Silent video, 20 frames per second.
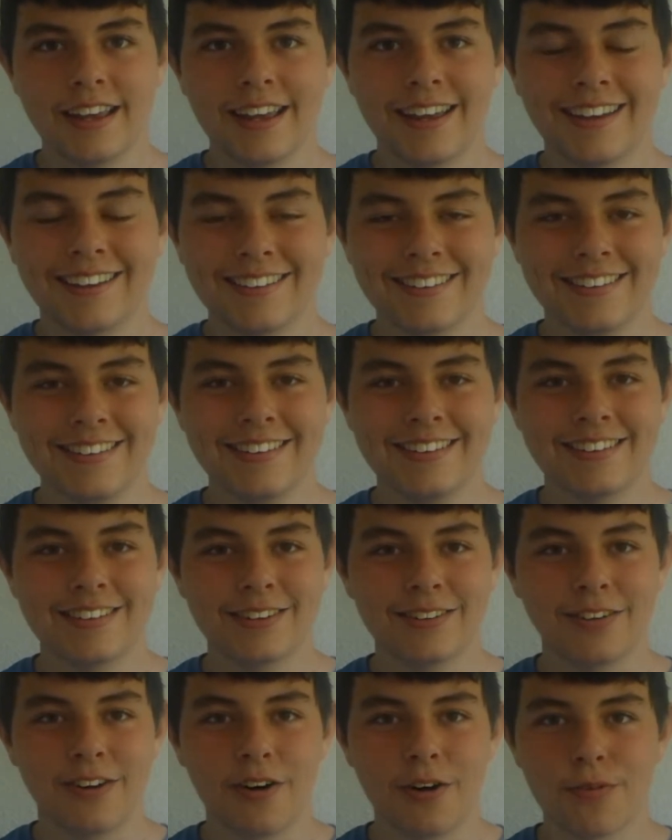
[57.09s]
and just
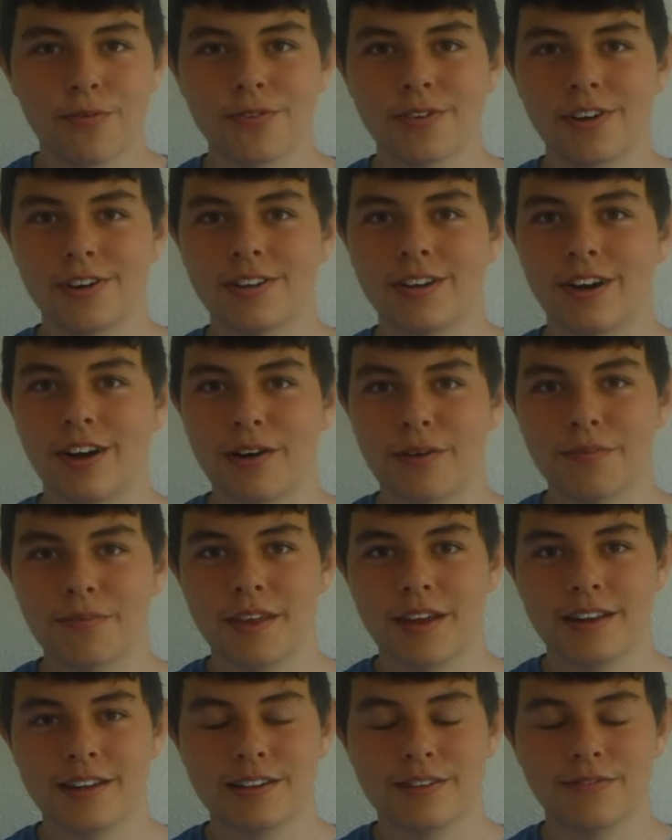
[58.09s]
so over the top
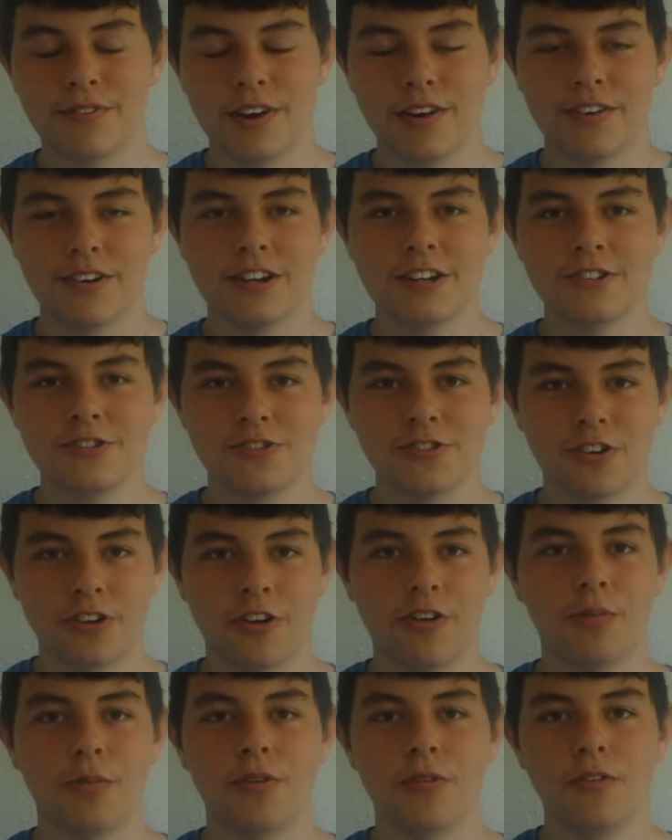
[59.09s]
that it's very
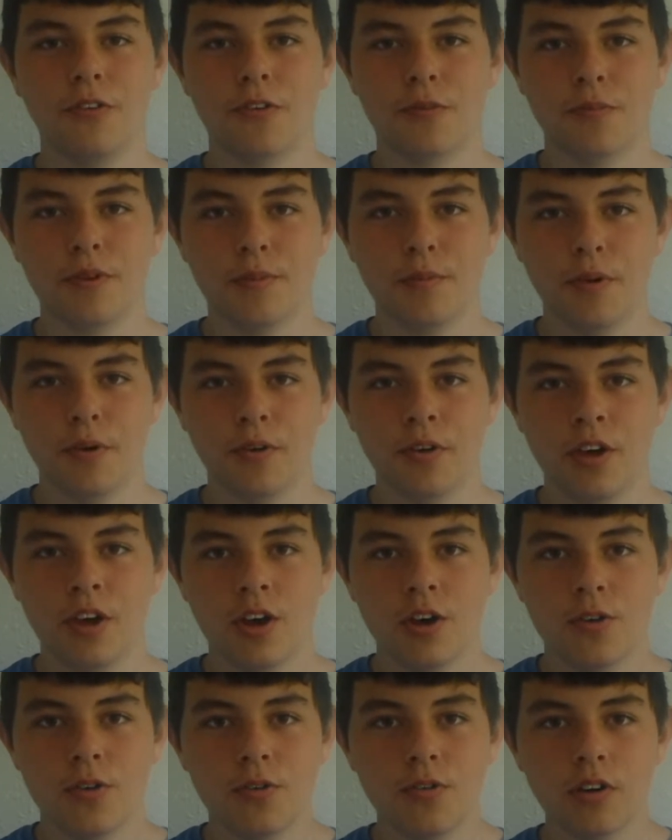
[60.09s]
enjoyable for people
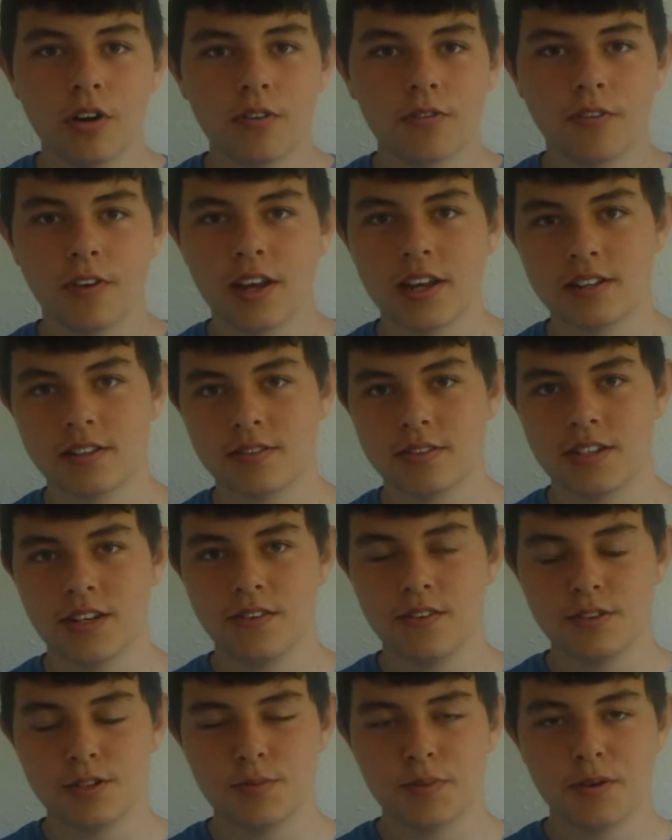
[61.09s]
who are fans of
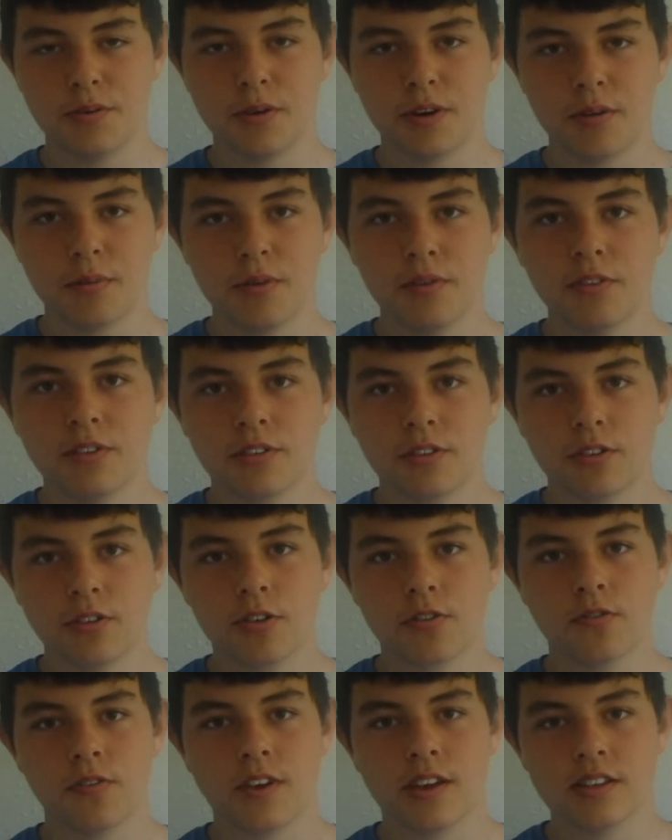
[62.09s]
Steven Spielberg movies
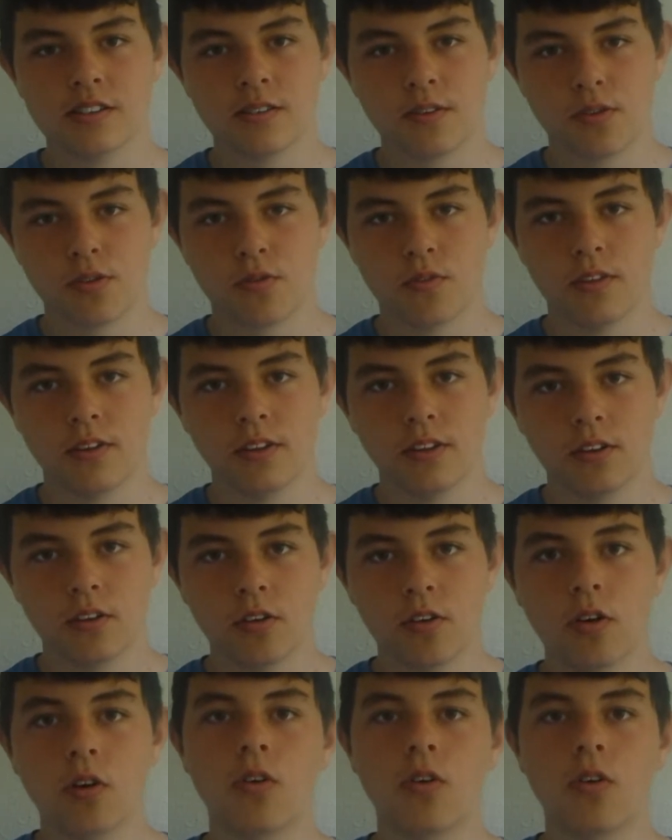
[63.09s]
or fans of thriller or